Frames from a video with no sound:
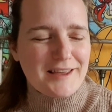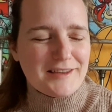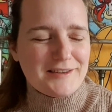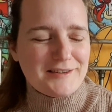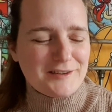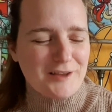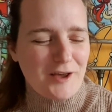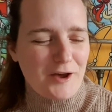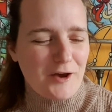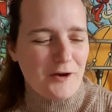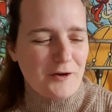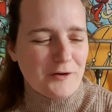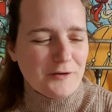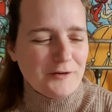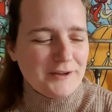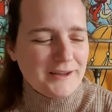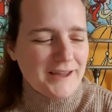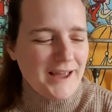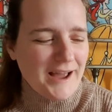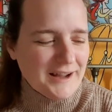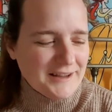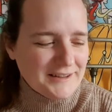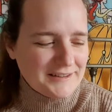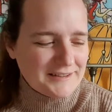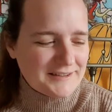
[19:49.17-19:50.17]
So
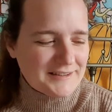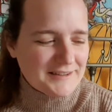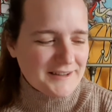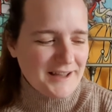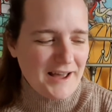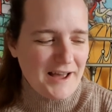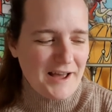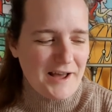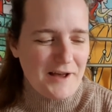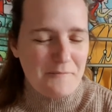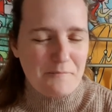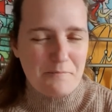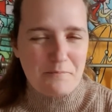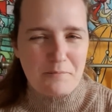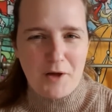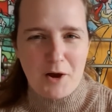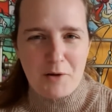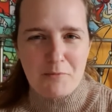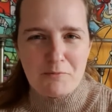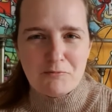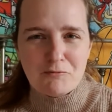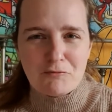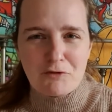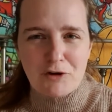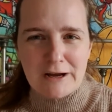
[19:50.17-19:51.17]
yes, um,
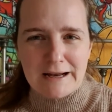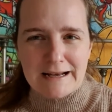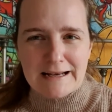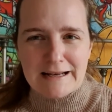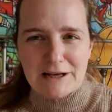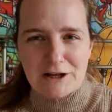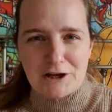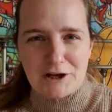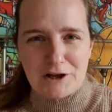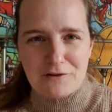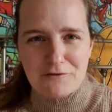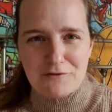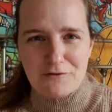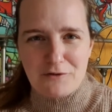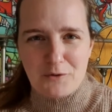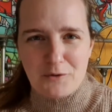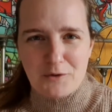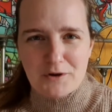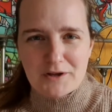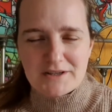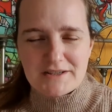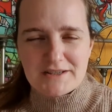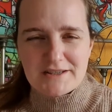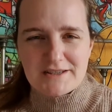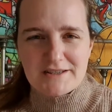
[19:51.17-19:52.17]
I'm really looking
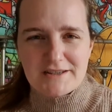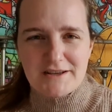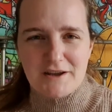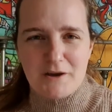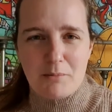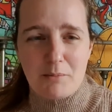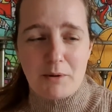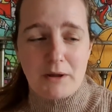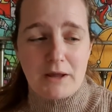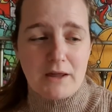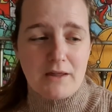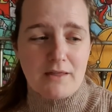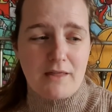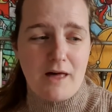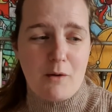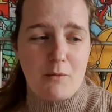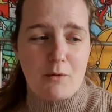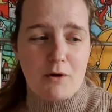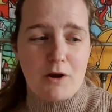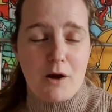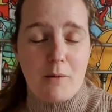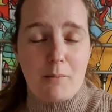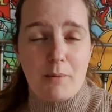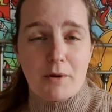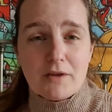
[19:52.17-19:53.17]
forward to picking that
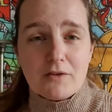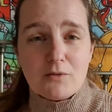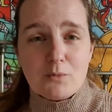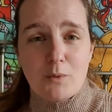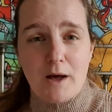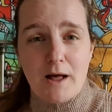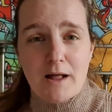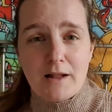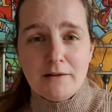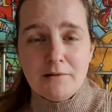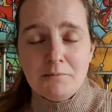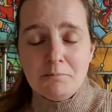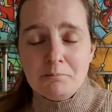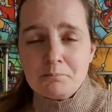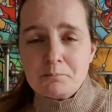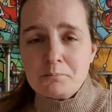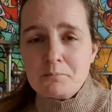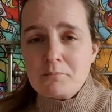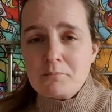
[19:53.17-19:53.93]
one up as well.